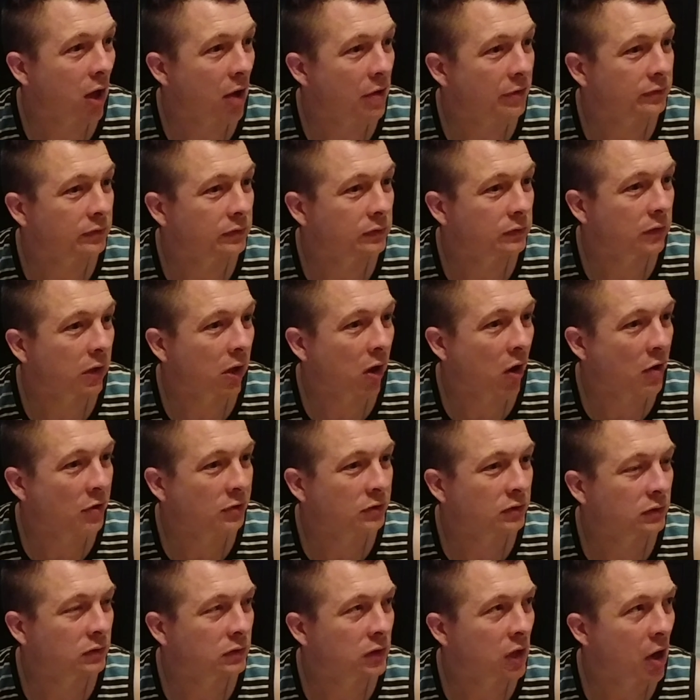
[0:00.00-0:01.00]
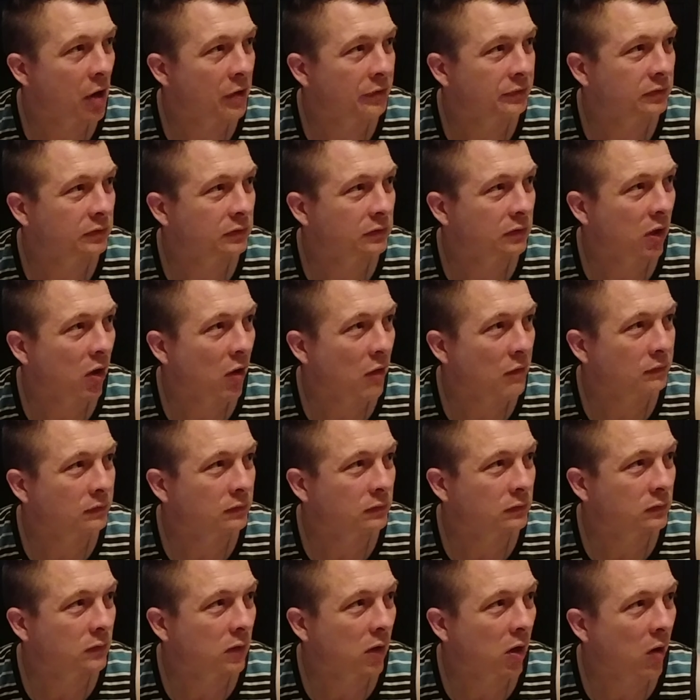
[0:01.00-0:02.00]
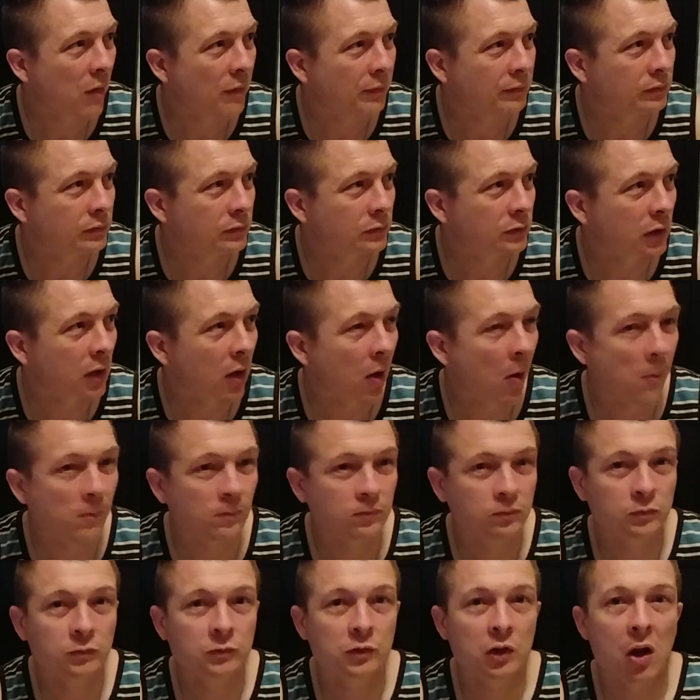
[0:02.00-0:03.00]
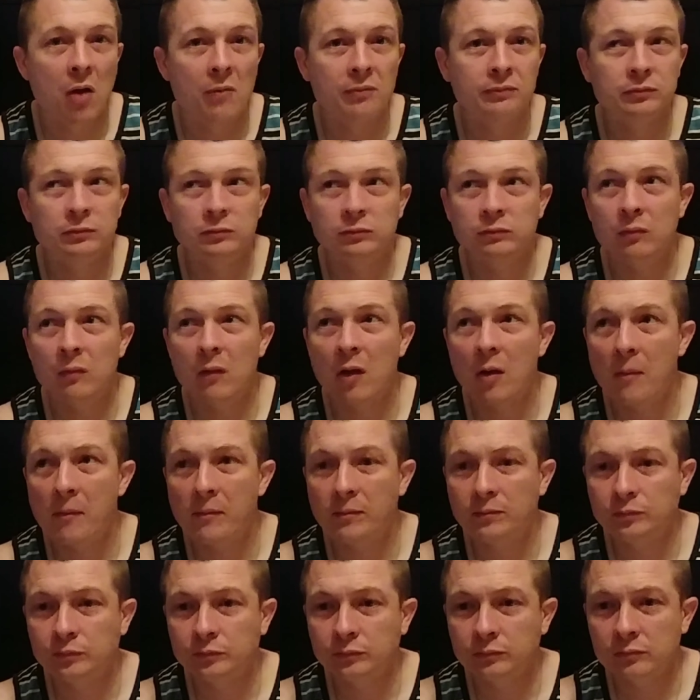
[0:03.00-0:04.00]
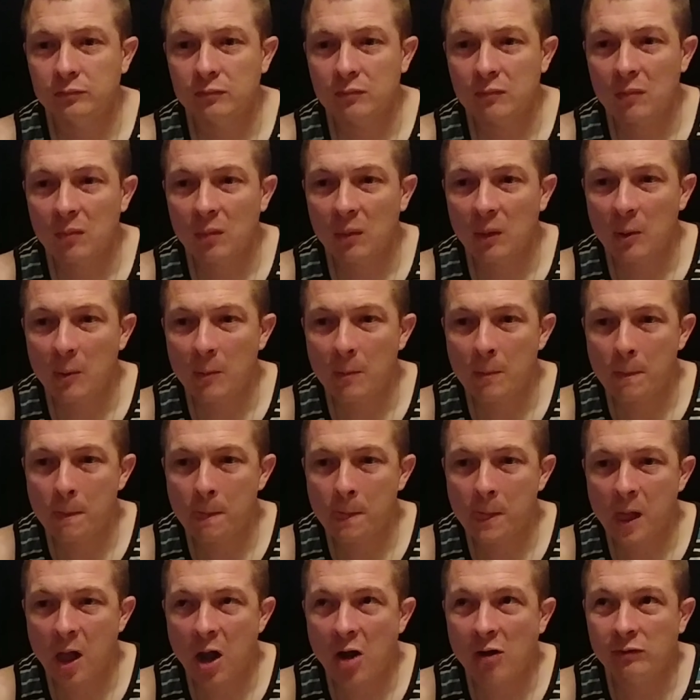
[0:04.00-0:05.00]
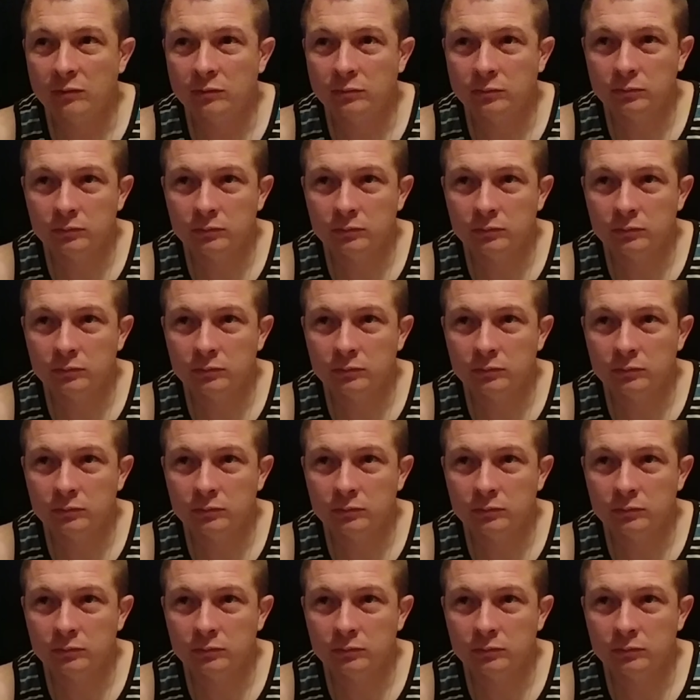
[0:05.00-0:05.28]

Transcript: What what what more seasoning did you use? There's one seasoning Weber. I can taste.